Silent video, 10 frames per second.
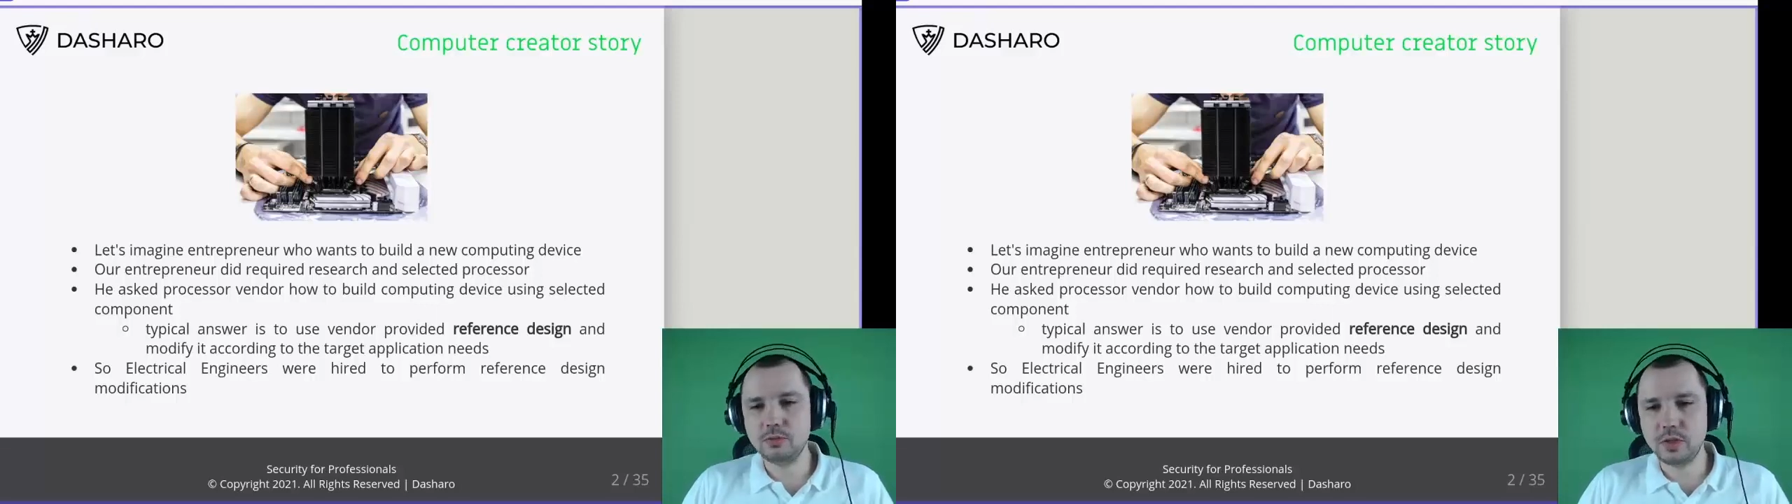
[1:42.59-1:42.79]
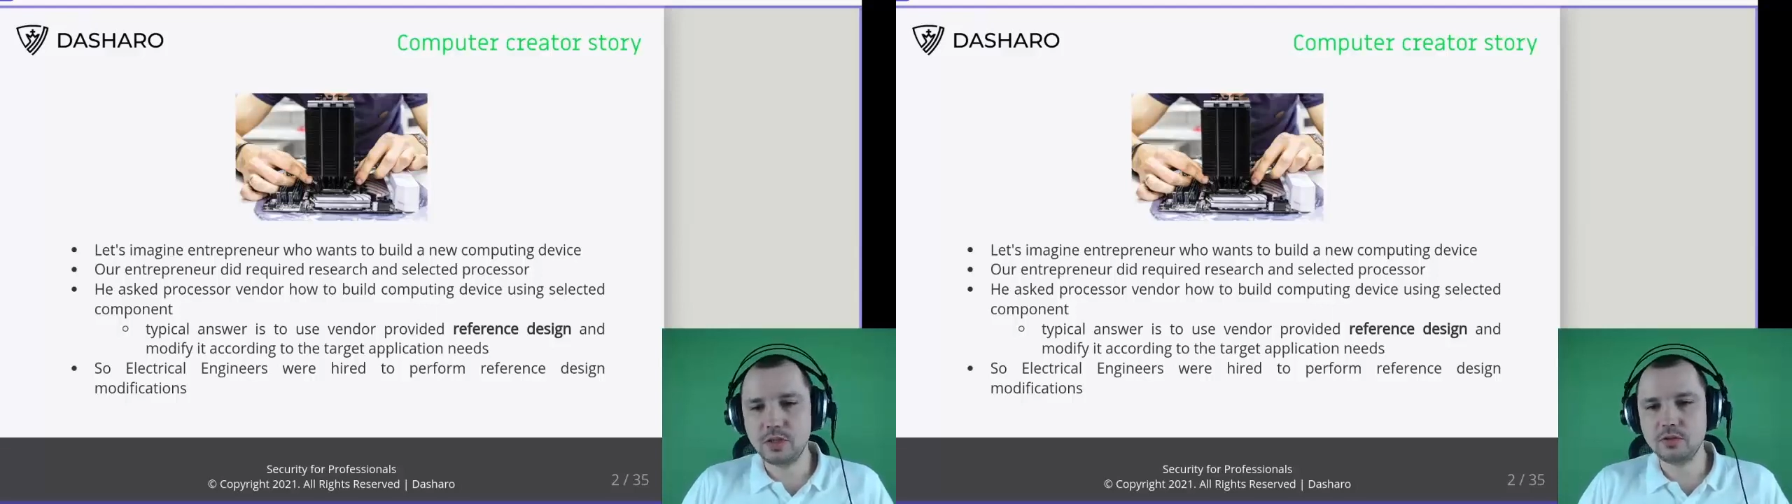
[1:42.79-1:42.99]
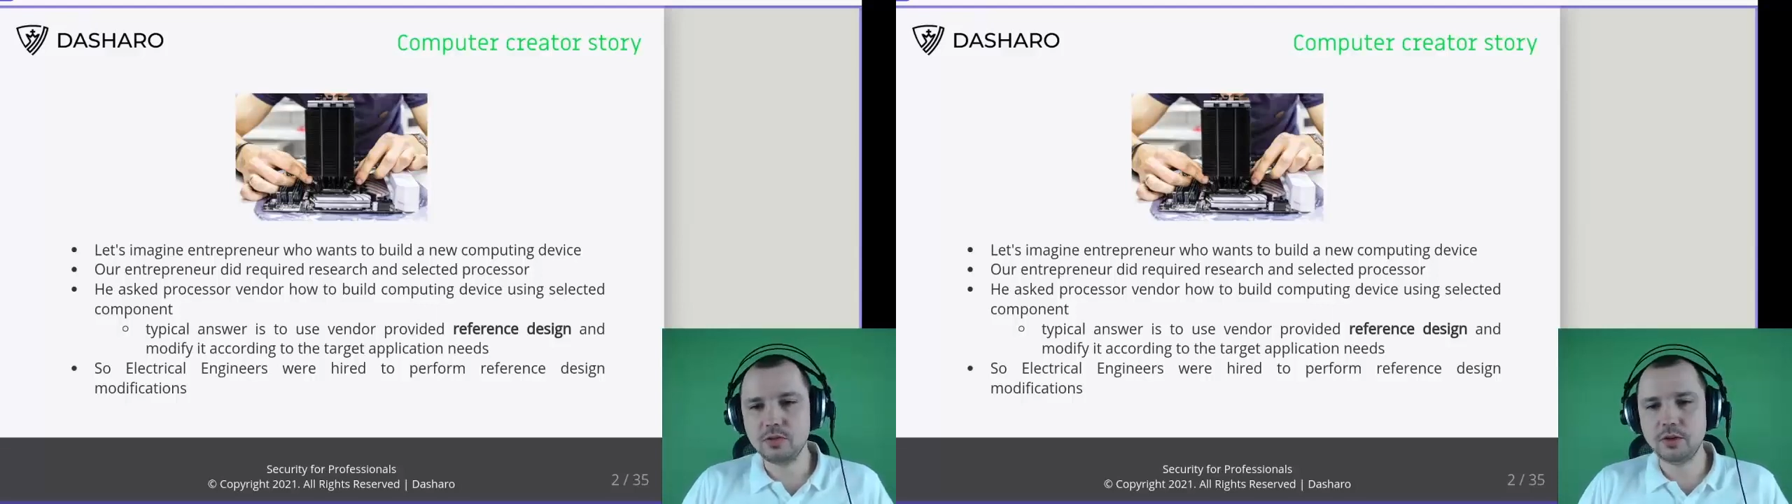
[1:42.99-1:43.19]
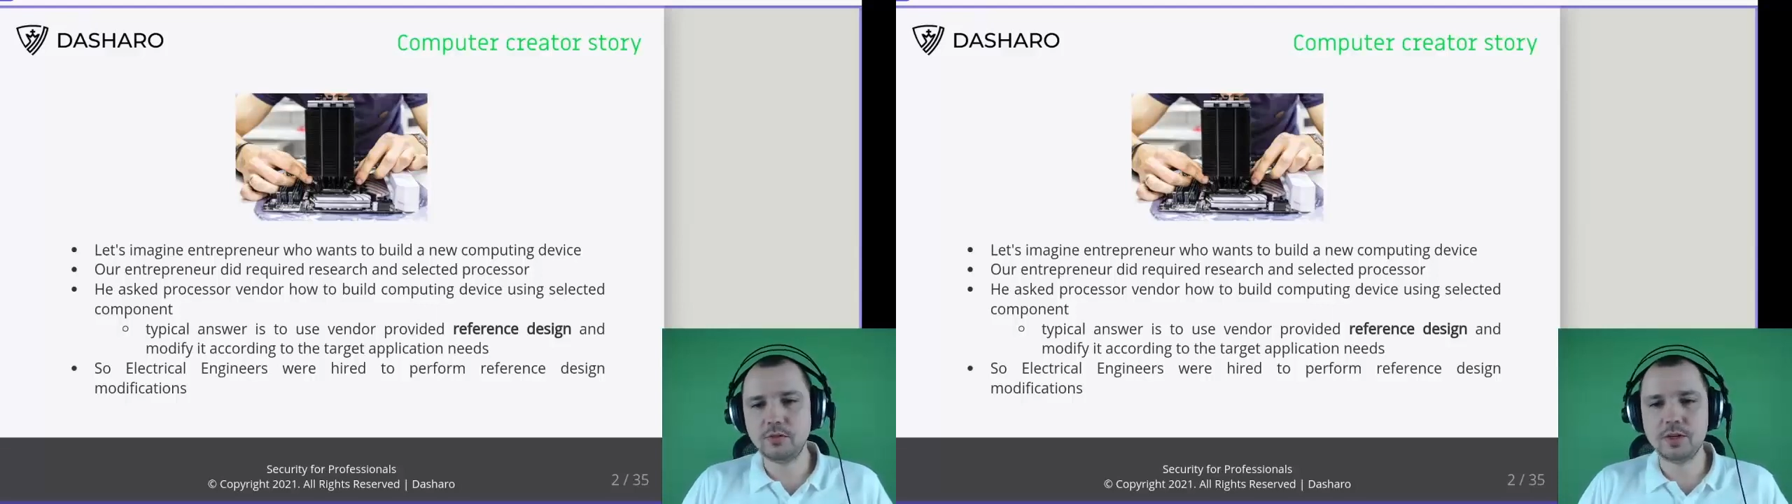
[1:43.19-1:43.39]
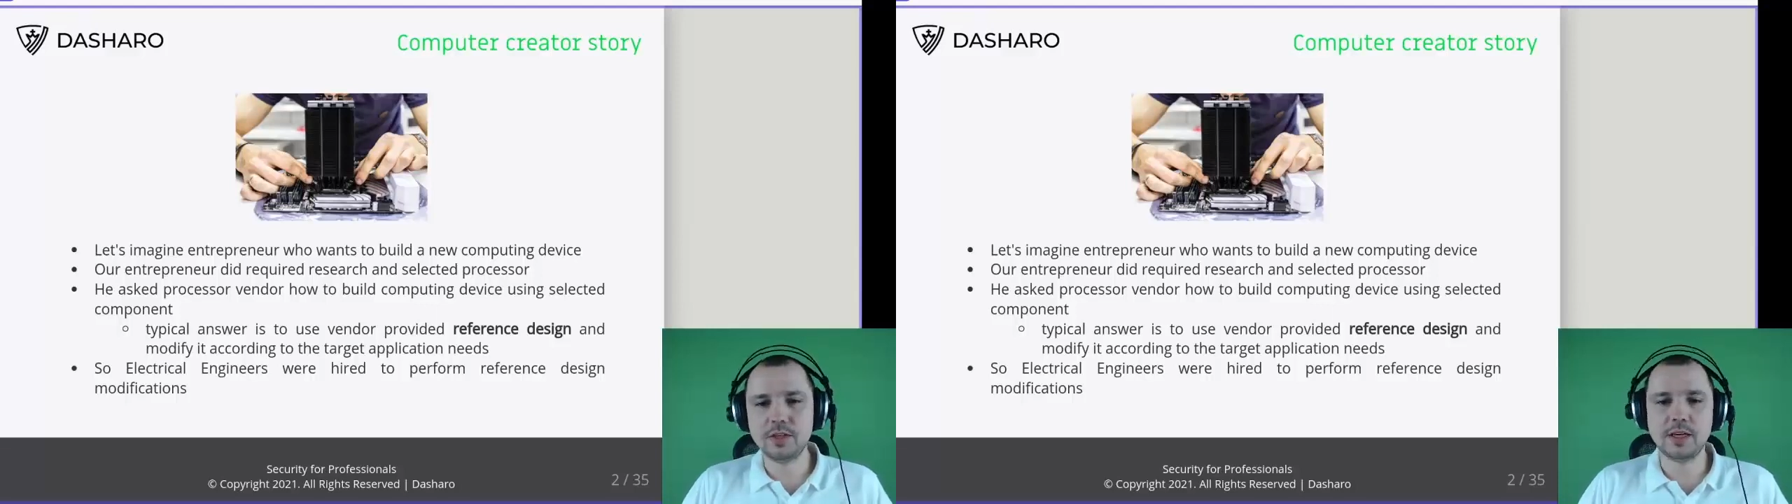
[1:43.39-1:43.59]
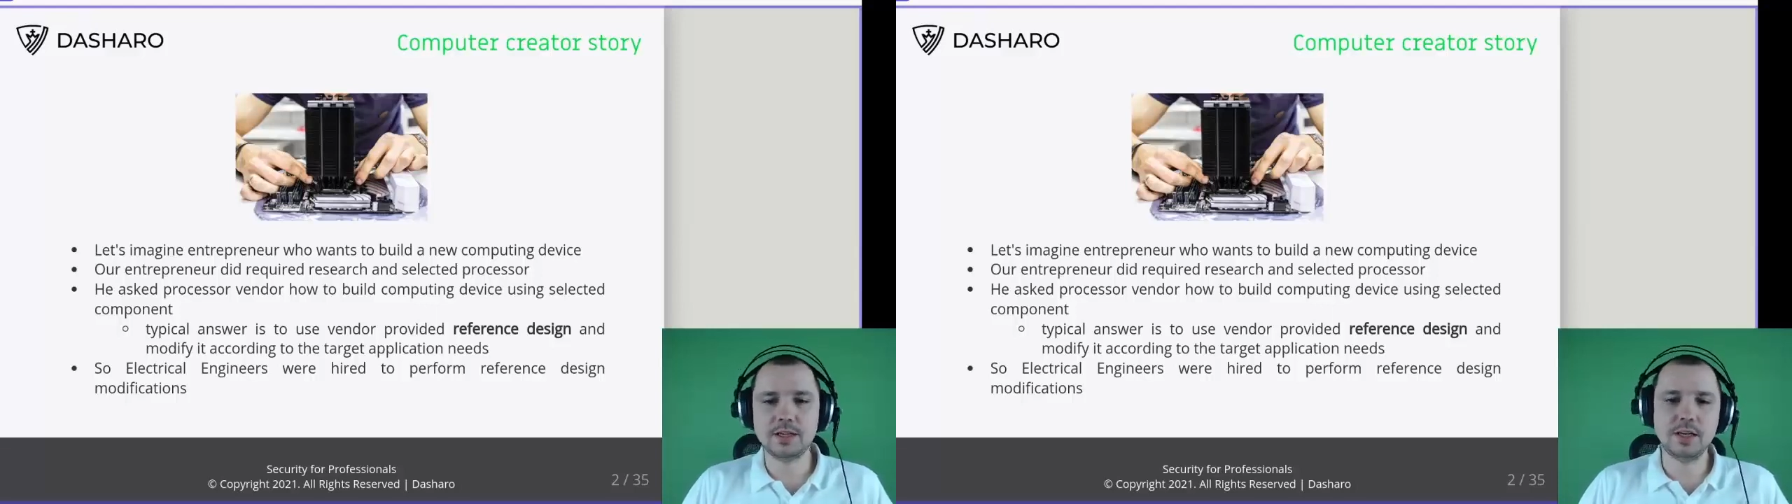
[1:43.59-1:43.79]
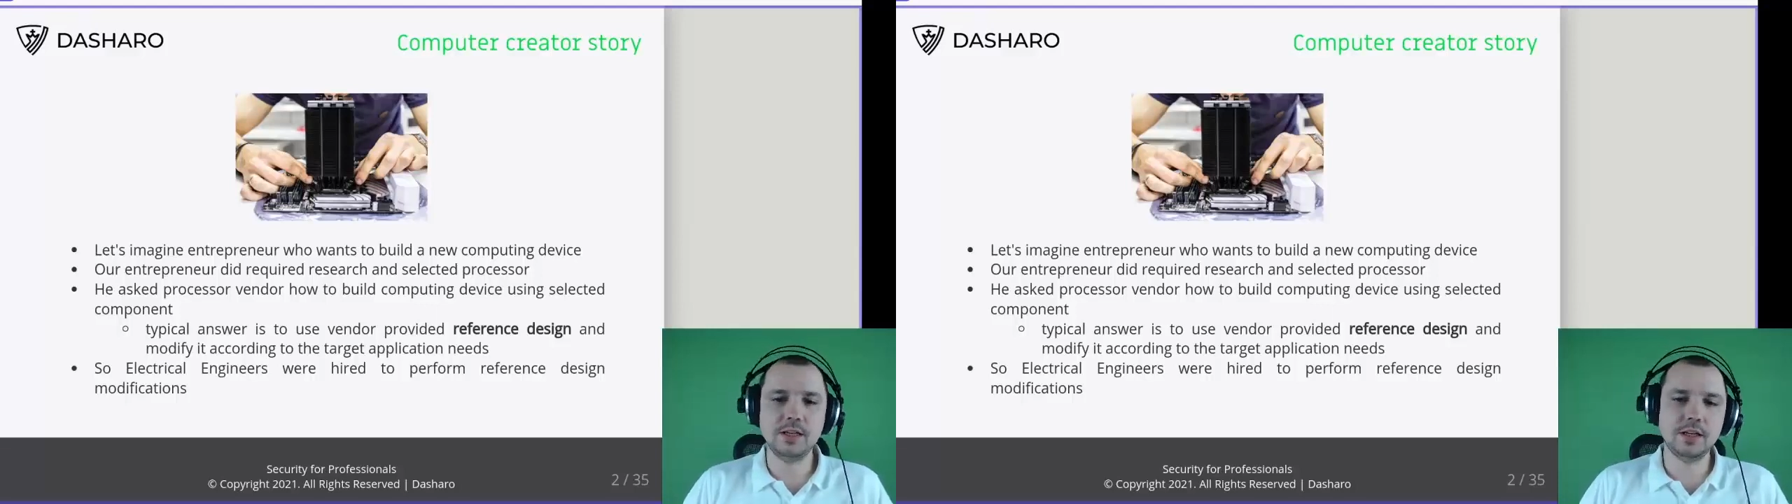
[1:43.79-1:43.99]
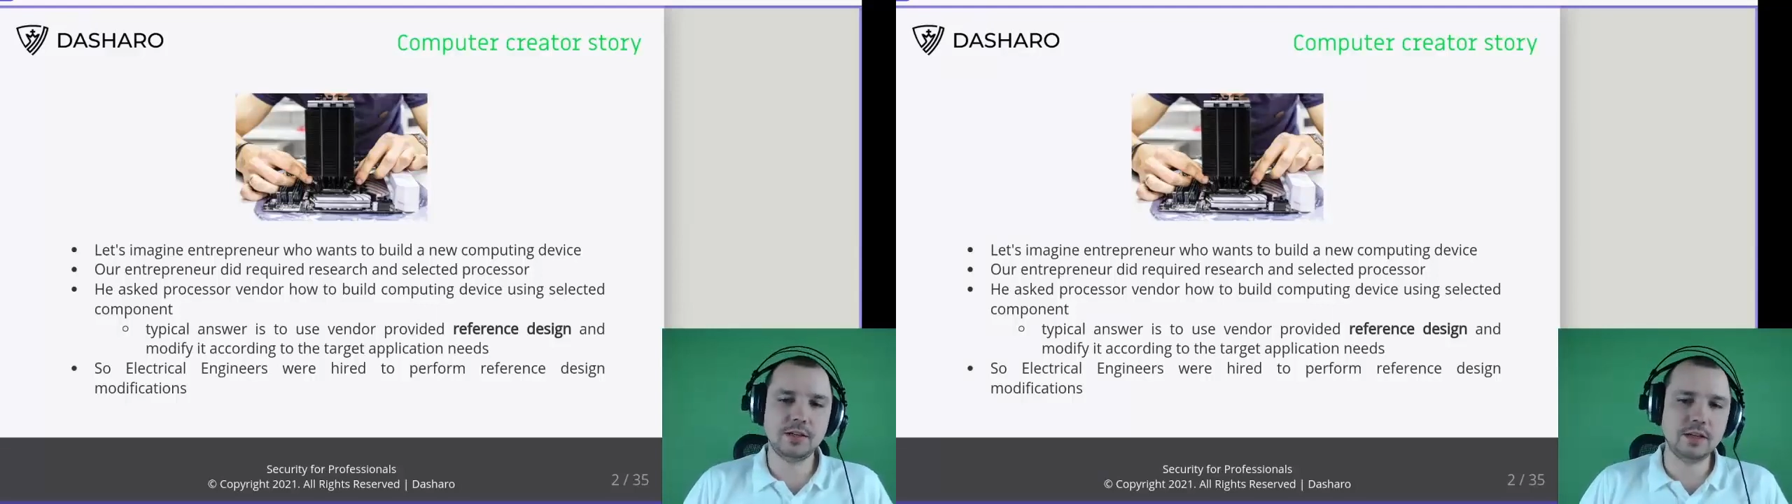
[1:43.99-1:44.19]
based on reference
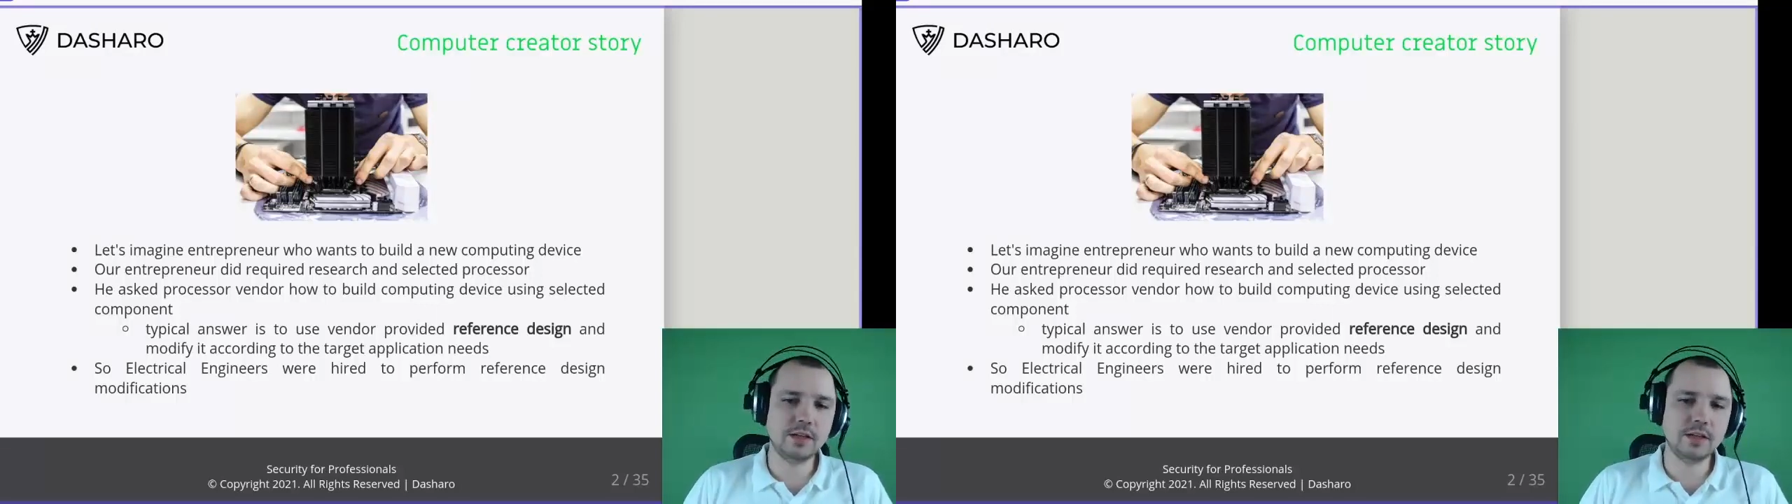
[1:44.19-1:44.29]
design that he